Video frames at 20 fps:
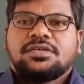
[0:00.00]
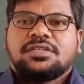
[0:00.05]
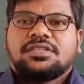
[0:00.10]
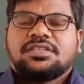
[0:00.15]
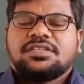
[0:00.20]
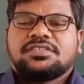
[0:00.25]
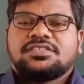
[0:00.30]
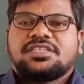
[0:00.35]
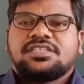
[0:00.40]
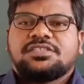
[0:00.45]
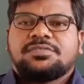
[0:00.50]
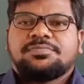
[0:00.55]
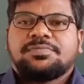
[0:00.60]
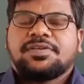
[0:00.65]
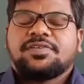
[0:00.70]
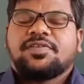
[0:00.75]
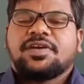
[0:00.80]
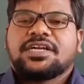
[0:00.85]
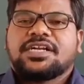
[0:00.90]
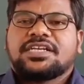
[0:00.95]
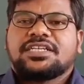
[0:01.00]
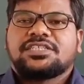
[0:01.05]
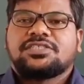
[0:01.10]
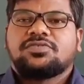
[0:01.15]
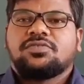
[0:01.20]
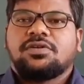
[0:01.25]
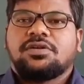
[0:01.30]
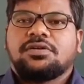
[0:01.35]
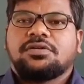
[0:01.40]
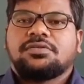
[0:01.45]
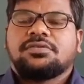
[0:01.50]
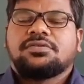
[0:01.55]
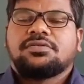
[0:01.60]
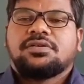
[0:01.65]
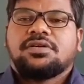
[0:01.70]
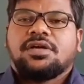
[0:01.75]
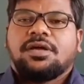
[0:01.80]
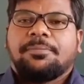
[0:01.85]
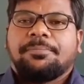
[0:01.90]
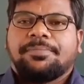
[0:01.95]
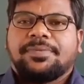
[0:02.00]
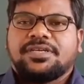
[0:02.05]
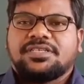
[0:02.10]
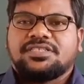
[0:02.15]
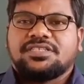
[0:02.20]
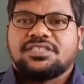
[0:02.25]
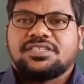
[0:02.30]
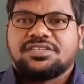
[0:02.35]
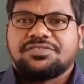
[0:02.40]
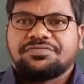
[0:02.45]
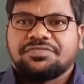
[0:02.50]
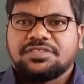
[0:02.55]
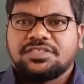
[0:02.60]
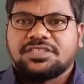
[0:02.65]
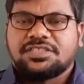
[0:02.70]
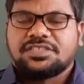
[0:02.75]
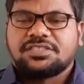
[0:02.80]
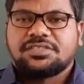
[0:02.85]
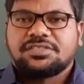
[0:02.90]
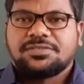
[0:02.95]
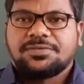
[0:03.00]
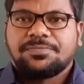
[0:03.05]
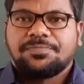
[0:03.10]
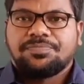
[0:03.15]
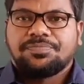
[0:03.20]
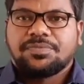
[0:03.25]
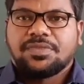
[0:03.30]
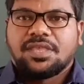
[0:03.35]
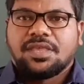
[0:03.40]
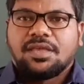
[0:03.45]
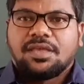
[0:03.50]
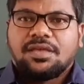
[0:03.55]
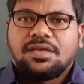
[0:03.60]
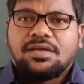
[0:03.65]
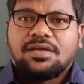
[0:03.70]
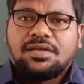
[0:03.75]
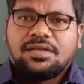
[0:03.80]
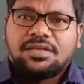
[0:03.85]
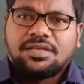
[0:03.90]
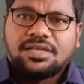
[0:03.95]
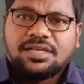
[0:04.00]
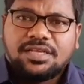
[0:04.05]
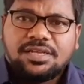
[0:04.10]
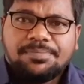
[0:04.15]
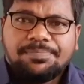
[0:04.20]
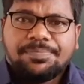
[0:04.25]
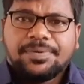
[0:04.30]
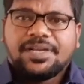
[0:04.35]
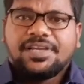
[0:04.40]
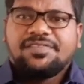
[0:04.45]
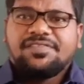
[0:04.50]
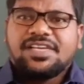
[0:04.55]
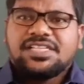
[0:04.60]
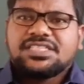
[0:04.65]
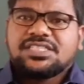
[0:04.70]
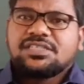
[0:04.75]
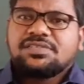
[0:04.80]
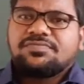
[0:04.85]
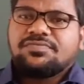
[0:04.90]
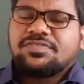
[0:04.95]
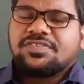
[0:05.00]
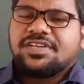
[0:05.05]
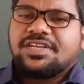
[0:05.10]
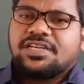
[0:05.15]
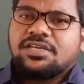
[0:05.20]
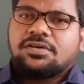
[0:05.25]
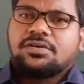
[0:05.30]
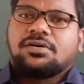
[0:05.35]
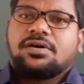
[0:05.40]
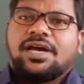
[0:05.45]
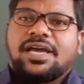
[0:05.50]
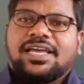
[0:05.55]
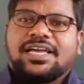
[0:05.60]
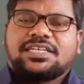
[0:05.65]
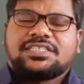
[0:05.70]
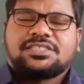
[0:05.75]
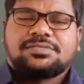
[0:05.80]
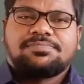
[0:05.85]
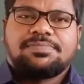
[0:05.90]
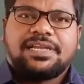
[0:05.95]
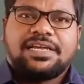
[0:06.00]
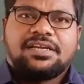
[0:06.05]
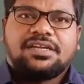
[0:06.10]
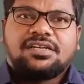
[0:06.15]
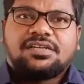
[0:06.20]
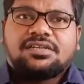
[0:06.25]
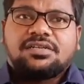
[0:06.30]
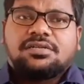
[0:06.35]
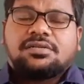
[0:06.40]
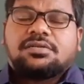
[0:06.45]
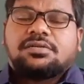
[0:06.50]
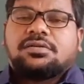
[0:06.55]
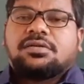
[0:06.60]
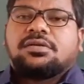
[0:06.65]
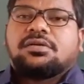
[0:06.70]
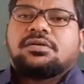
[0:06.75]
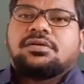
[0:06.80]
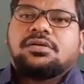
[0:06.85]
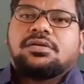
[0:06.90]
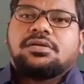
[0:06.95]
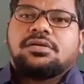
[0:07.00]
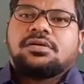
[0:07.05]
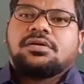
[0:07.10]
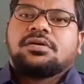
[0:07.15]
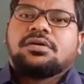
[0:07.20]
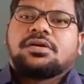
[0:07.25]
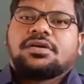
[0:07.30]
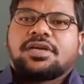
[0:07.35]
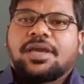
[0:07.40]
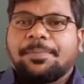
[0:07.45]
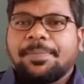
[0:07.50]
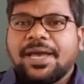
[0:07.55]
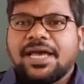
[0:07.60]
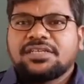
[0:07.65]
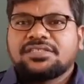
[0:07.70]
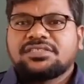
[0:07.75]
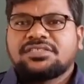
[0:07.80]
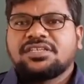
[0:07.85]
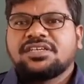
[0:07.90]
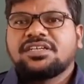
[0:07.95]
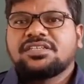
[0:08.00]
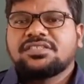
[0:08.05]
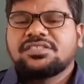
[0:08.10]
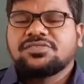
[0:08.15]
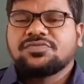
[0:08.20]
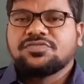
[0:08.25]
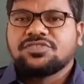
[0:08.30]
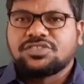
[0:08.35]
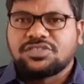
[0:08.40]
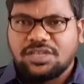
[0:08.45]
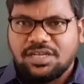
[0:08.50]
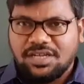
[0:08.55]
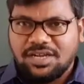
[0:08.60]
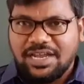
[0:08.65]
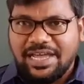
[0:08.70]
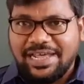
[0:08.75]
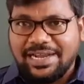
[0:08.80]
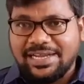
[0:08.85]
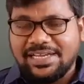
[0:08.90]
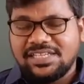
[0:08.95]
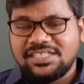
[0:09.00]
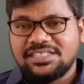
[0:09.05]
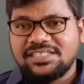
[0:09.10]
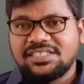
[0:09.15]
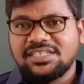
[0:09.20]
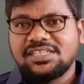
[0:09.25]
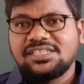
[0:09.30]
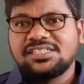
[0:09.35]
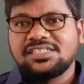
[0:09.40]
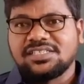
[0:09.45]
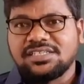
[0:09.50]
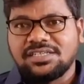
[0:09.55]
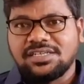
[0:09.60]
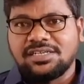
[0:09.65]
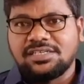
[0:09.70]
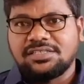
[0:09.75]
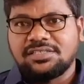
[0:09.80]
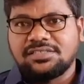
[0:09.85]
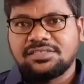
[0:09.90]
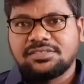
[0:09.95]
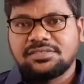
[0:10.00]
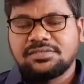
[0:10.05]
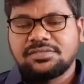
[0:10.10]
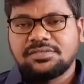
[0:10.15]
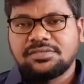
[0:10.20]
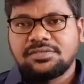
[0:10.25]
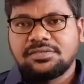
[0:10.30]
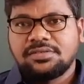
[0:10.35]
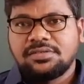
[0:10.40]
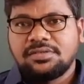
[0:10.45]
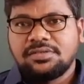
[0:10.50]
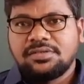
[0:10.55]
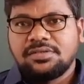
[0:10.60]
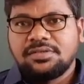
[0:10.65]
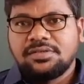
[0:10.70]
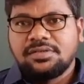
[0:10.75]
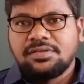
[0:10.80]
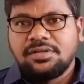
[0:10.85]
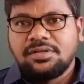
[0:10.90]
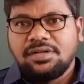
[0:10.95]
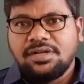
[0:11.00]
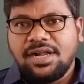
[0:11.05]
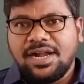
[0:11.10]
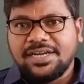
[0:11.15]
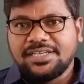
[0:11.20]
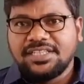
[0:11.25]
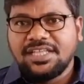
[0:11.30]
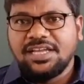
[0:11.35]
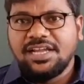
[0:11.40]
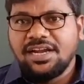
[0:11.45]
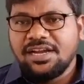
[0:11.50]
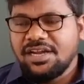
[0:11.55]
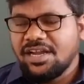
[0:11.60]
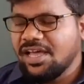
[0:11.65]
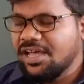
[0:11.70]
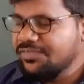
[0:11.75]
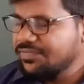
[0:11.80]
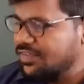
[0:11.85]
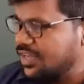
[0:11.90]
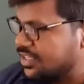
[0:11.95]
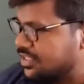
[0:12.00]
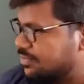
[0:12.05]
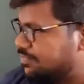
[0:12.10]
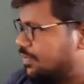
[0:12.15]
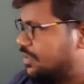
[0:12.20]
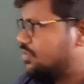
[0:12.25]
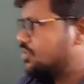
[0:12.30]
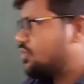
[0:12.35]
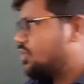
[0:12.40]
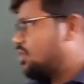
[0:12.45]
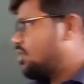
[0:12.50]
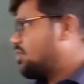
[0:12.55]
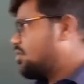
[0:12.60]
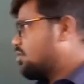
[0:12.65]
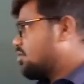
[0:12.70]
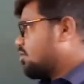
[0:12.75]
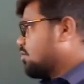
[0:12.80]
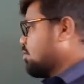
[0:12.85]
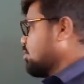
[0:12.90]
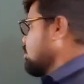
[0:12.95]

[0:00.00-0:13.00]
this is P. Venkateshwarlu, PGT Physics. In previous video I explained capacitors which are arranged in series. At the end of expression,